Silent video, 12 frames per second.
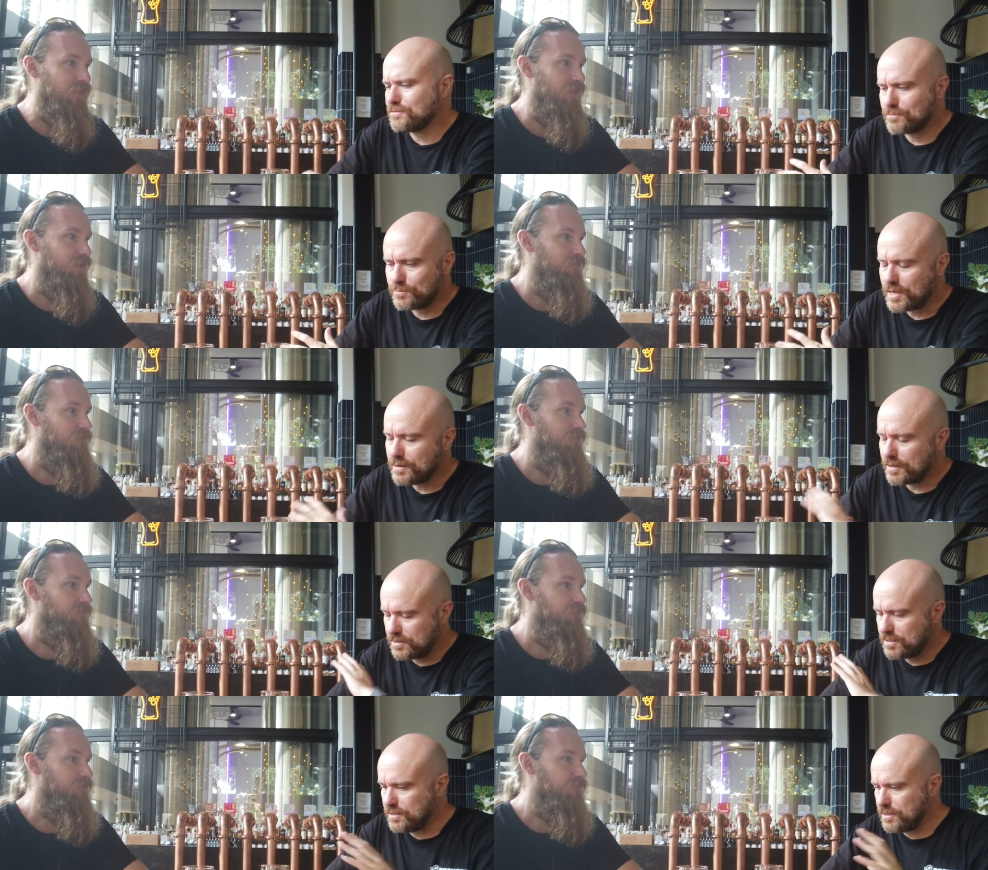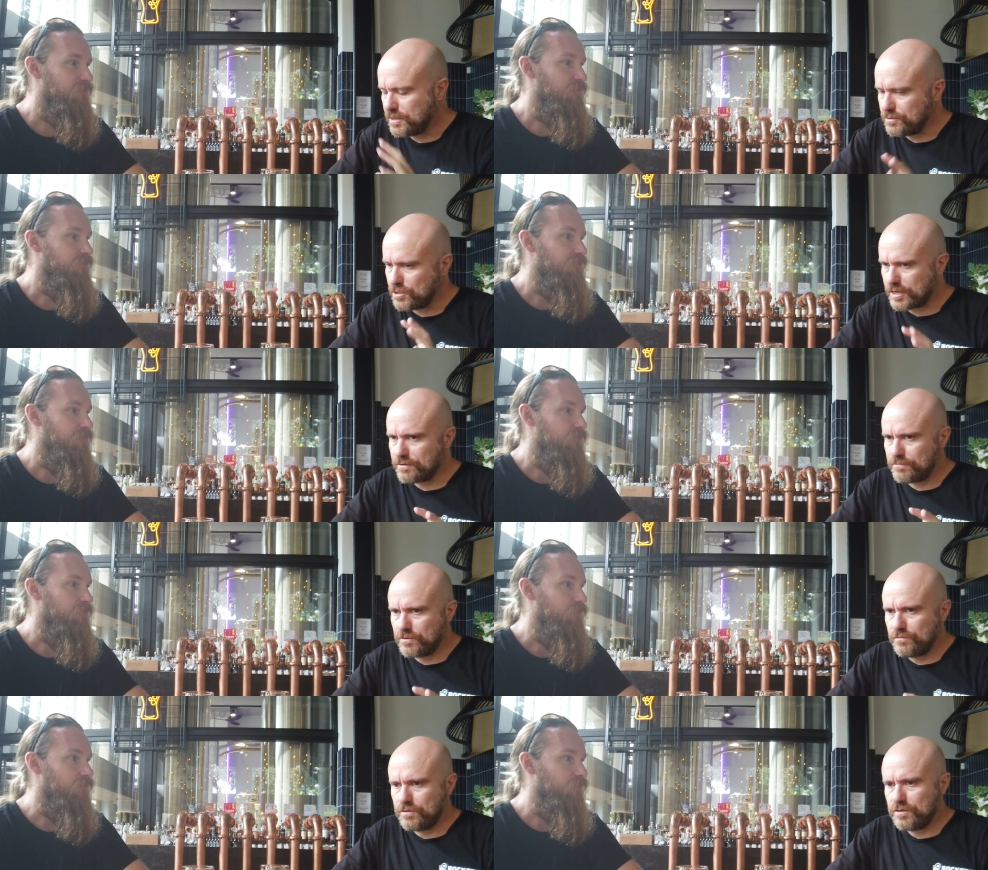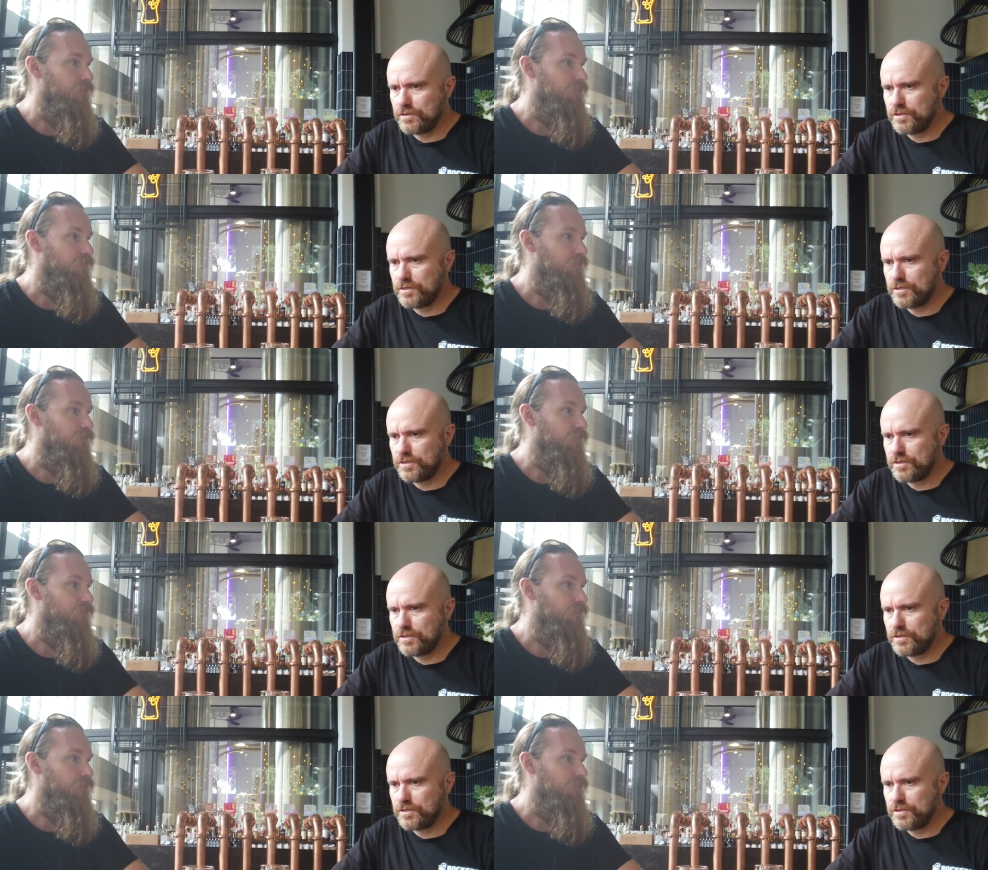Speaker 1: nothing wrong with that. You know, like... If you,